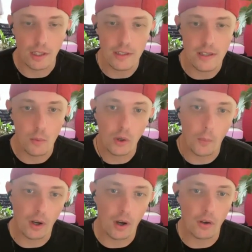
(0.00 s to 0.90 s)
things that were
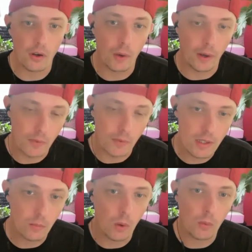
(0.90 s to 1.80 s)
going on around
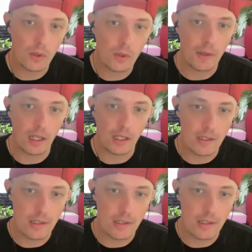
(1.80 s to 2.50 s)
us and what was being